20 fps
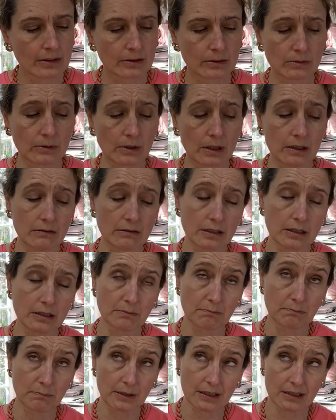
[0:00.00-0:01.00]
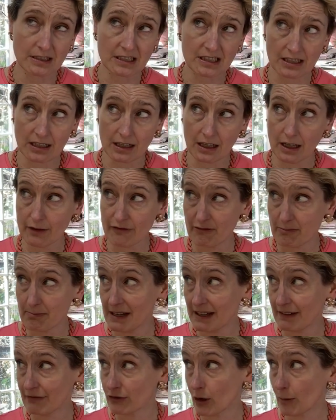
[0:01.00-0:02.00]
Wotan preserve
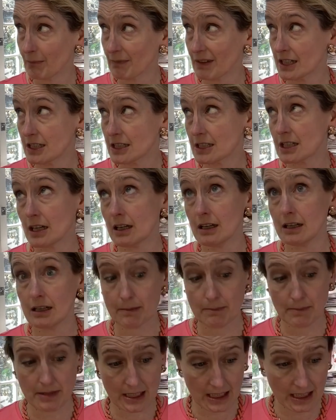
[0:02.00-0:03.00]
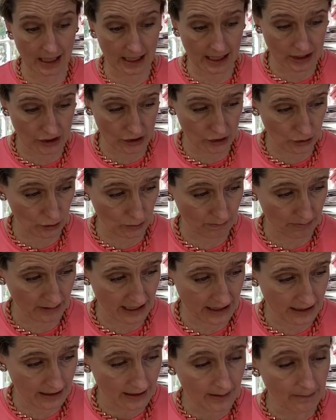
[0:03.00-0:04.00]
me from the terminally
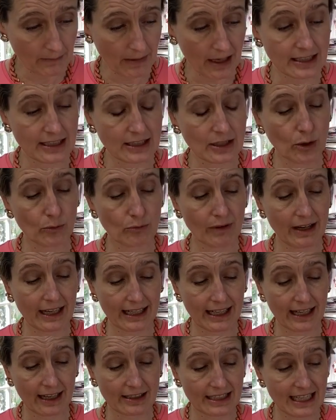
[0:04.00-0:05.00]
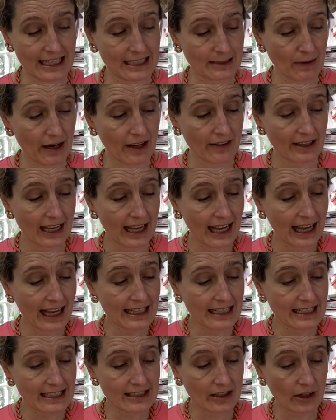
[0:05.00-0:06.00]
stupid, muttered old Rinky under his breath,
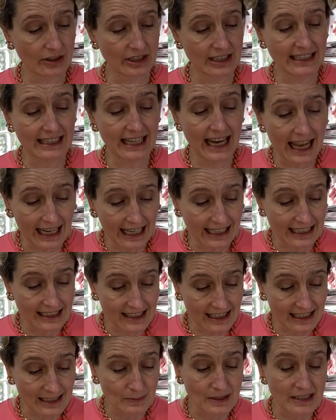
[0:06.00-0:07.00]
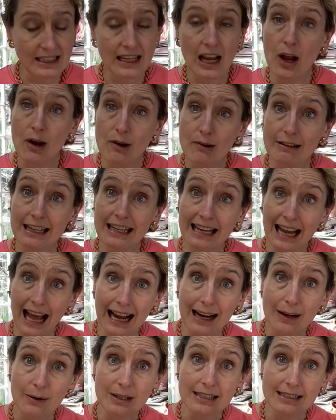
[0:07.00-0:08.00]
and he started yelling as this was the only
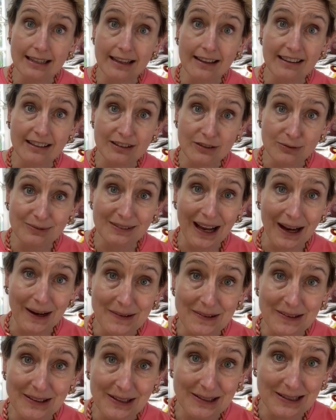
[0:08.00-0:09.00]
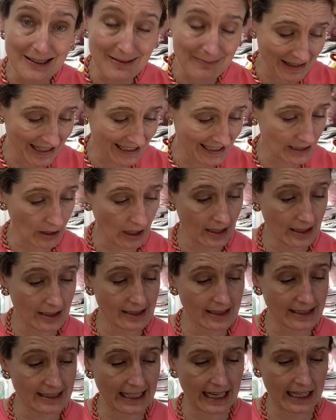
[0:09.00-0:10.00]
language that the hooligans appeared to
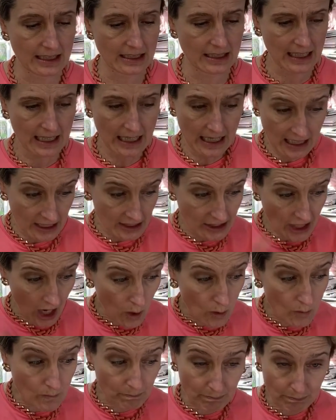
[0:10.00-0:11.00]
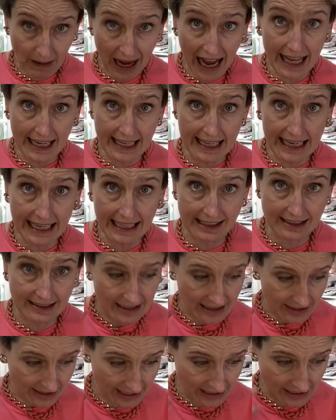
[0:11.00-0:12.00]
understand. Don't panic!
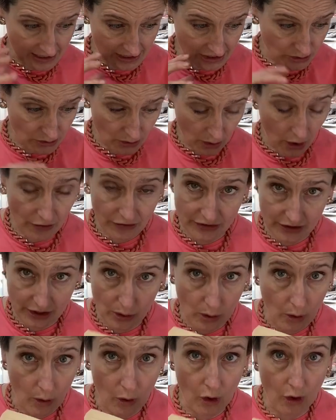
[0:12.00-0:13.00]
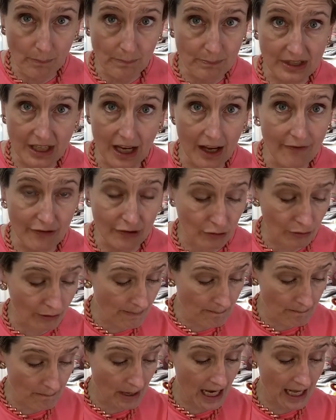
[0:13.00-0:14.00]
This is not the corpse of
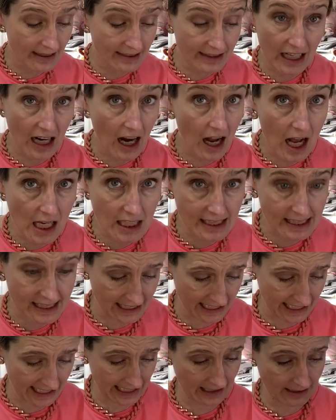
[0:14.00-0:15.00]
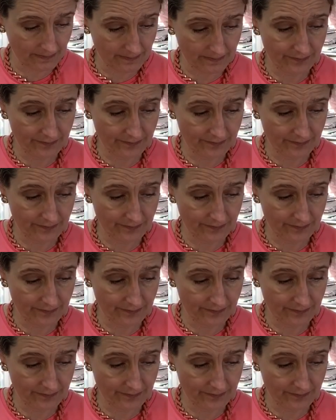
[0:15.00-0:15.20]
Gwenbeard the Ghastly!